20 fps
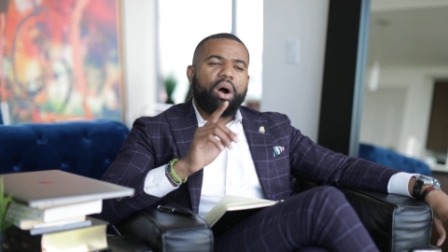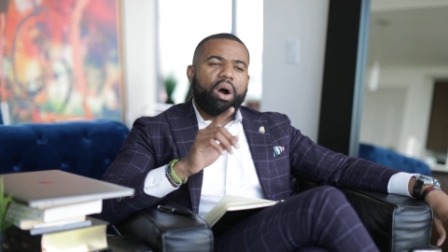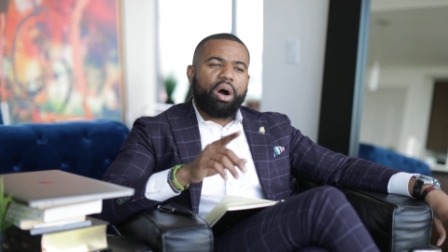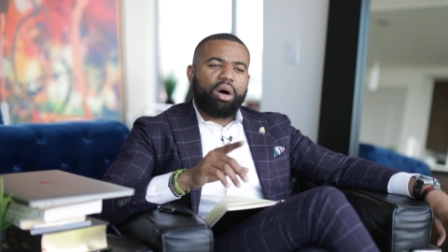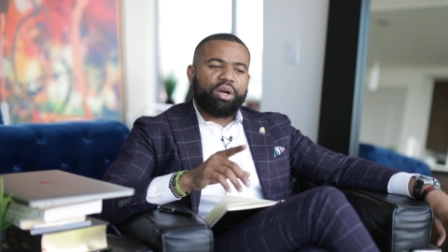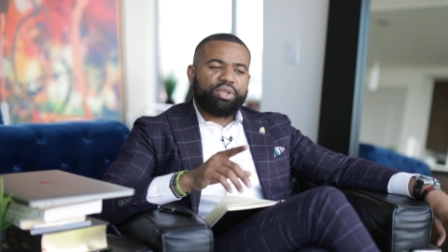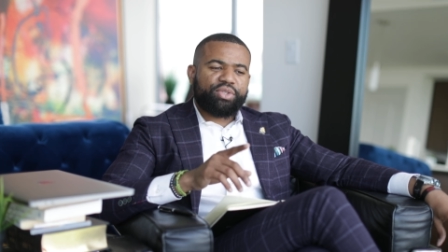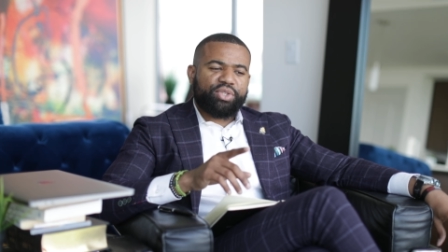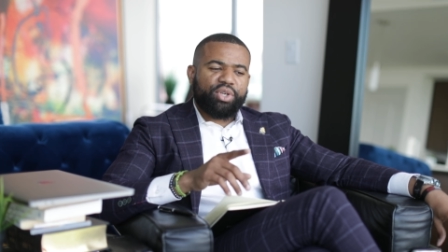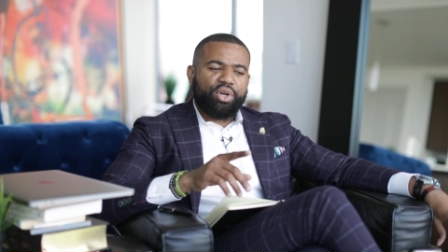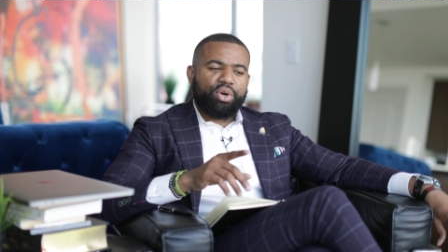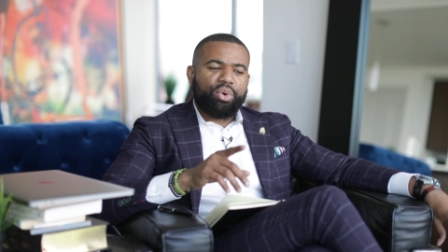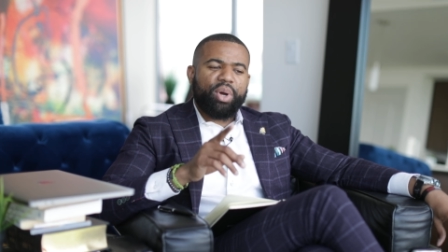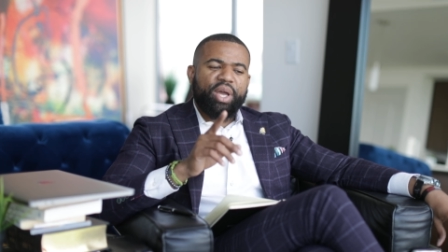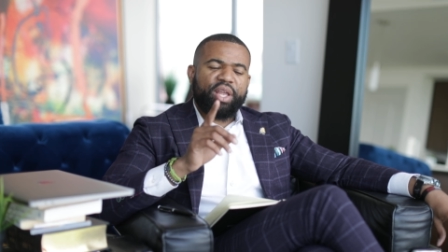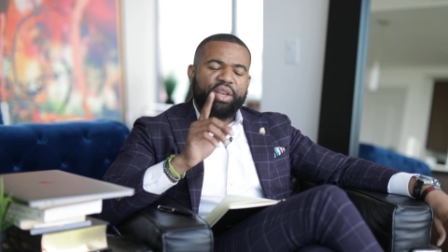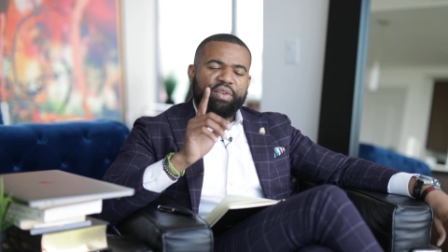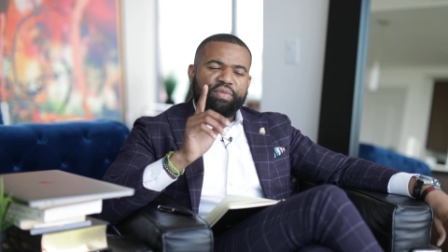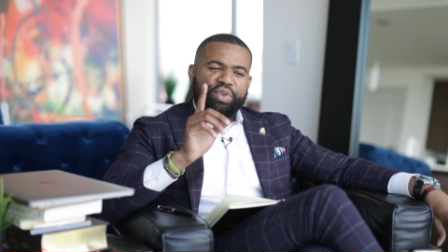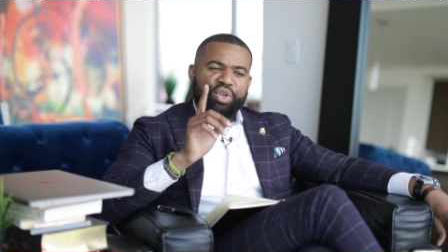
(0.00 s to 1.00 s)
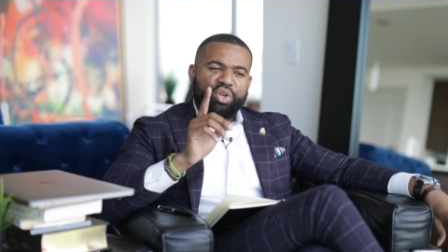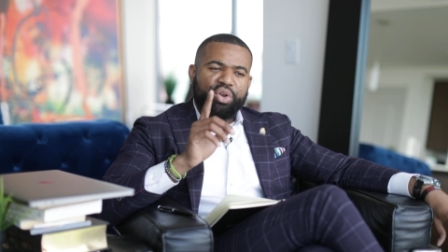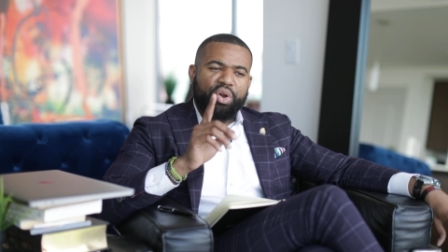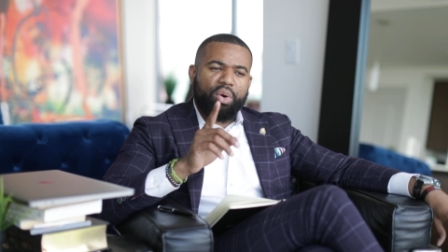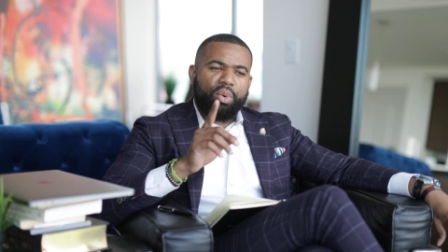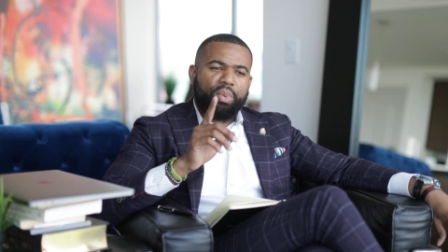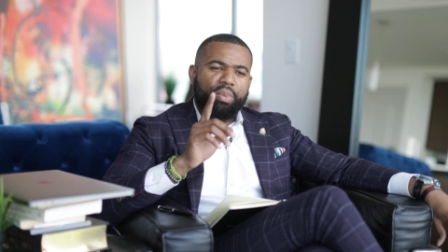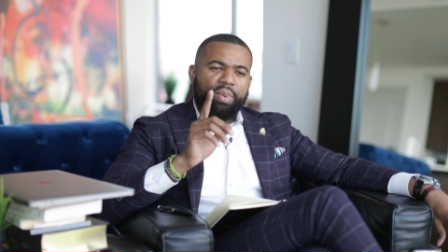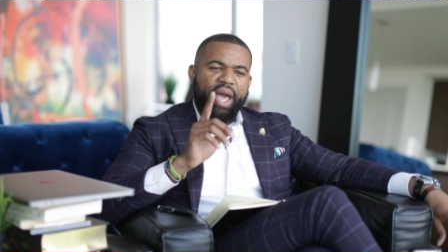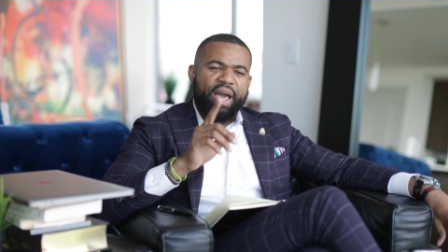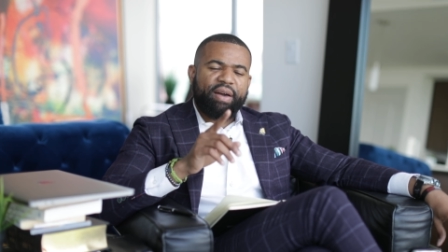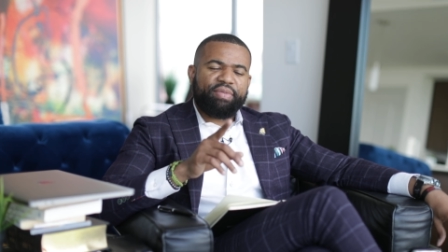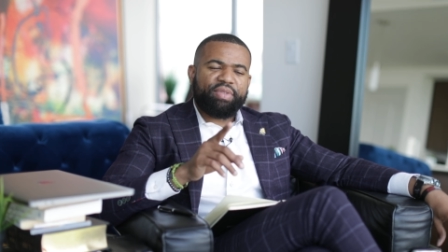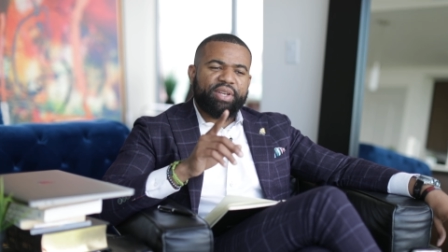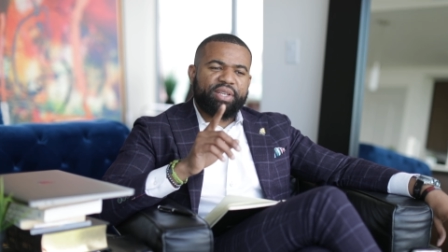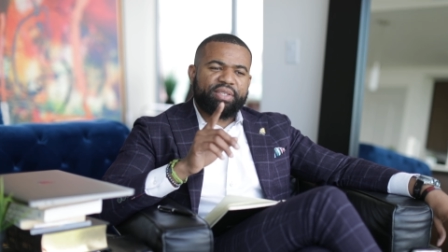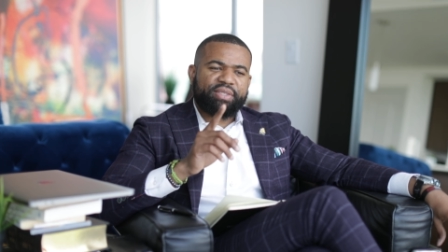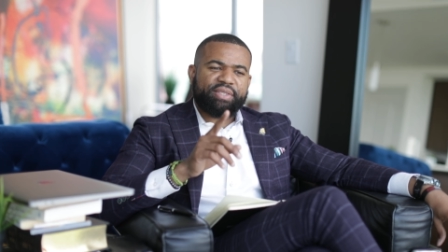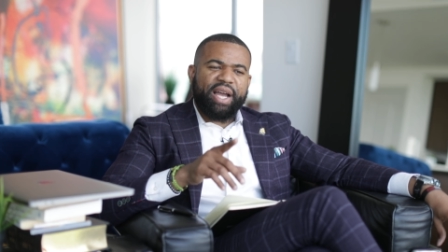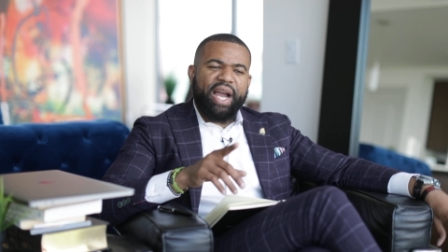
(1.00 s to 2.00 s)
Also, and if you don't have the
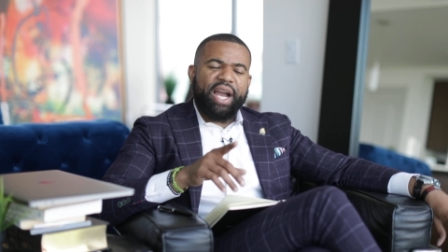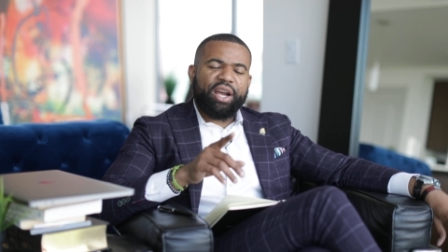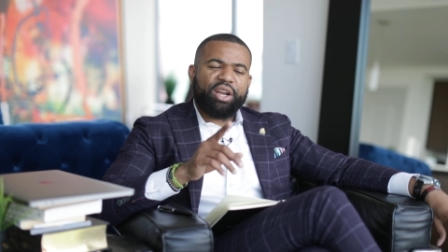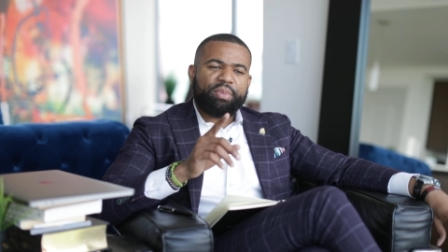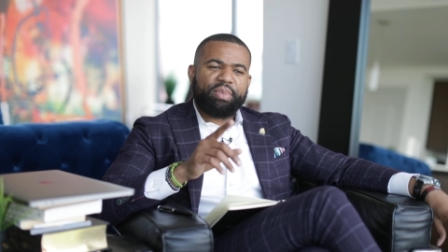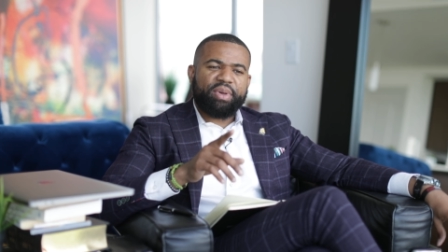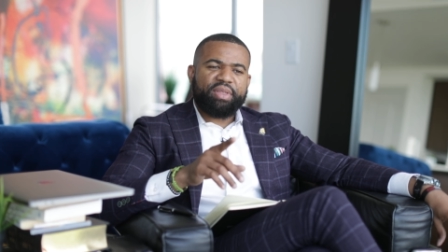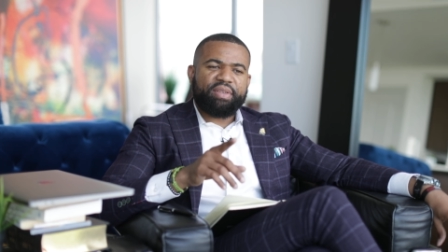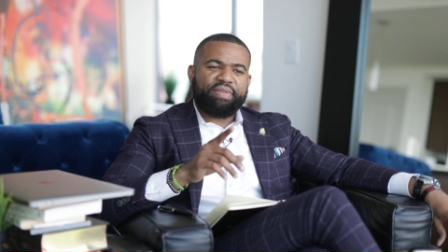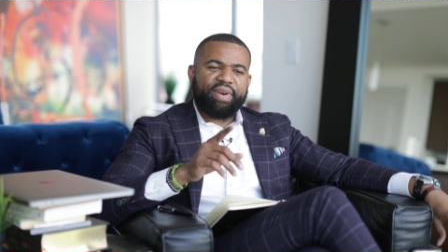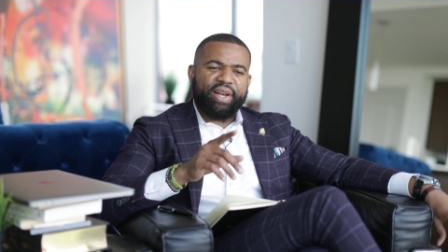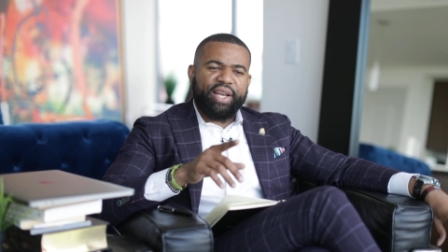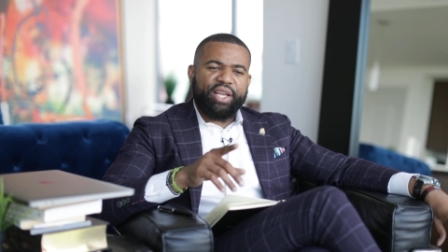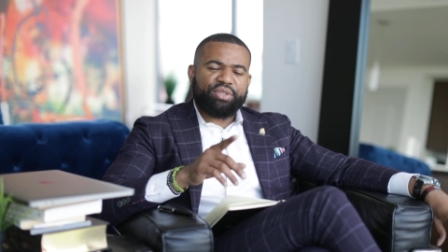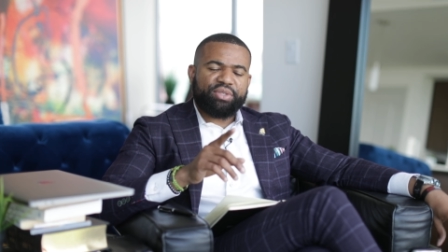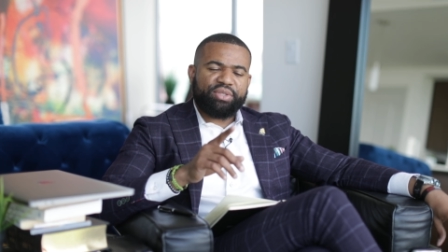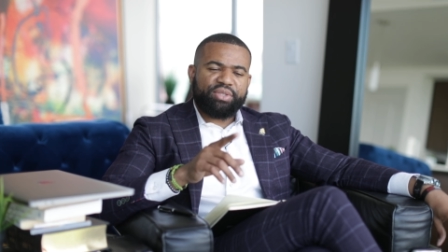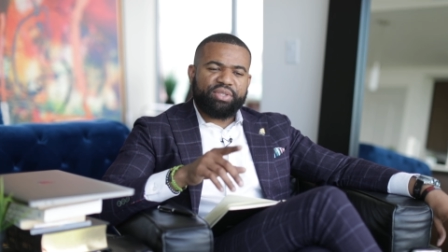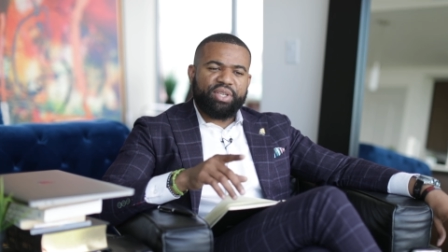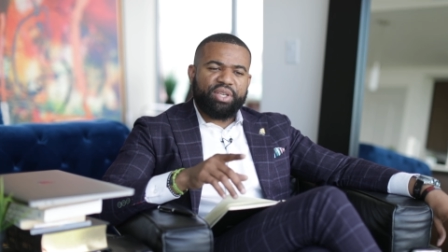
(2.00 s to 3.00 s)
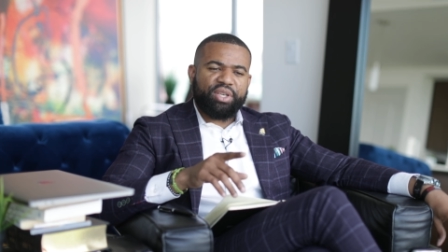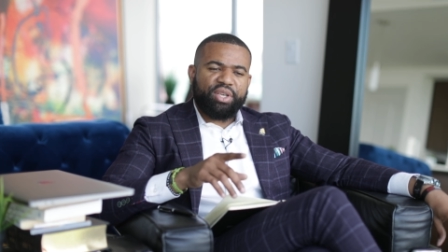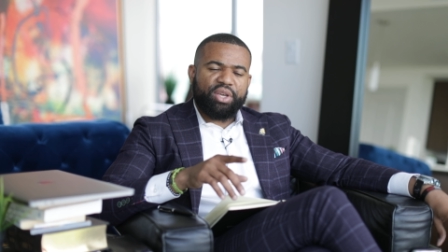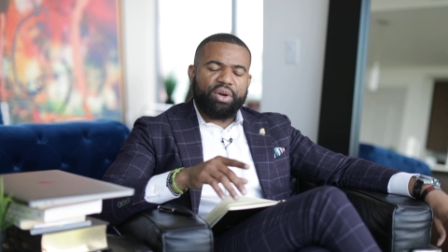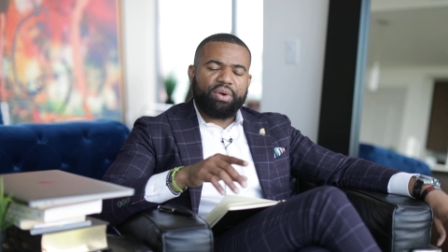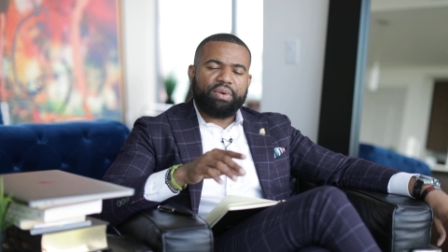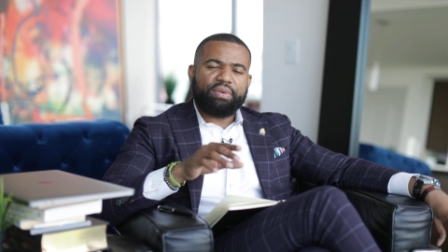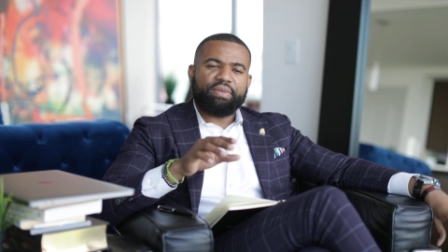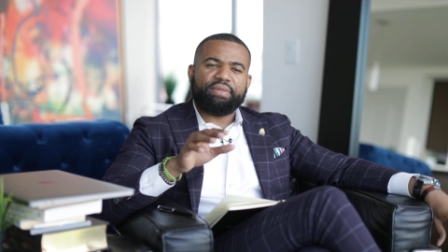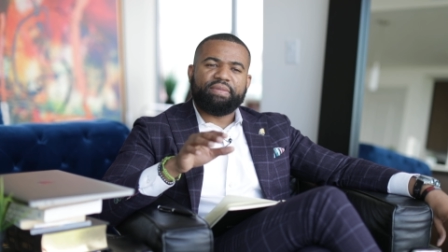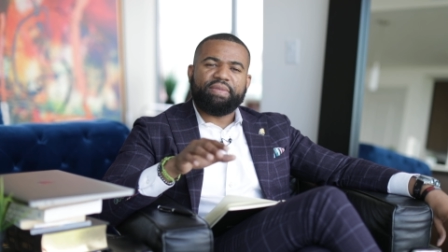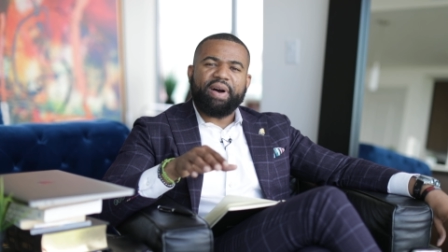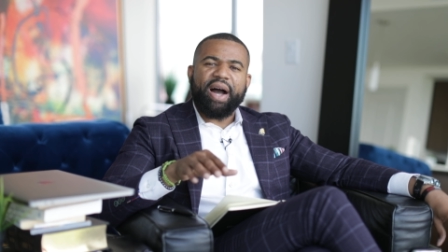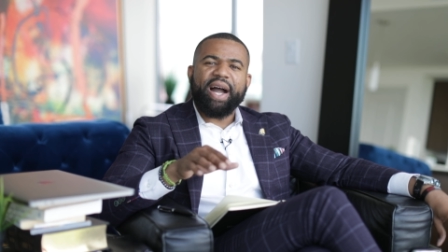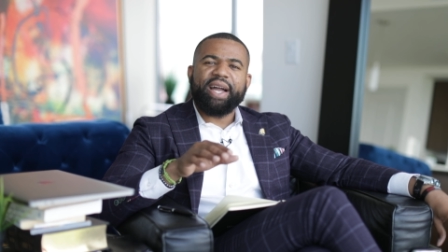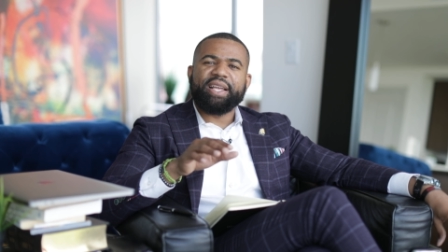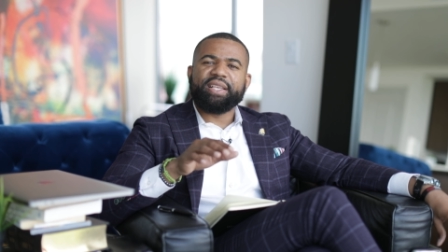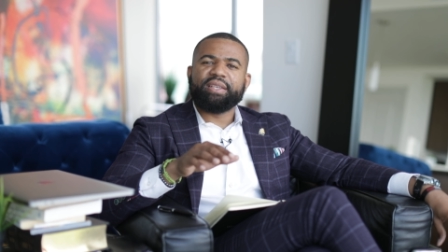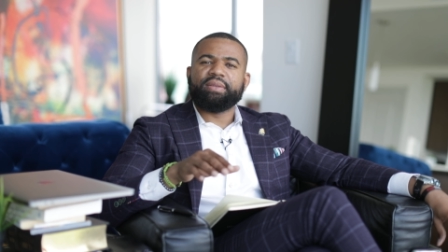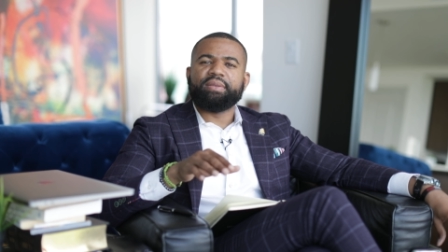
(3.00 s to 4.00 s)
desire to be the financial CEO,
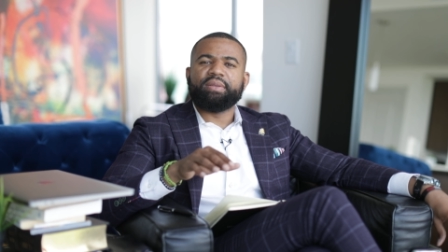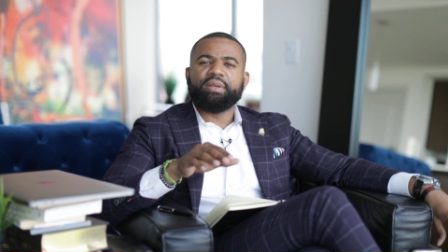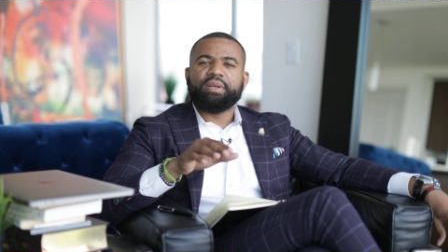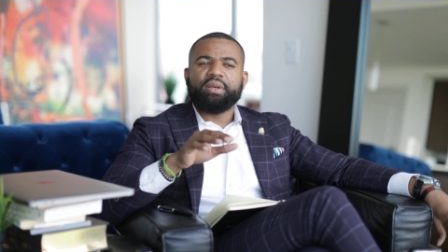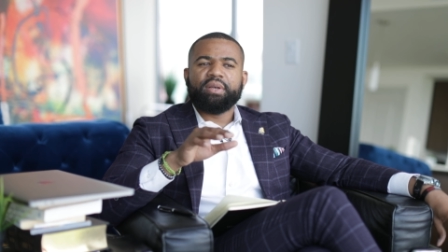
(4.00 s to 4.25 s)
find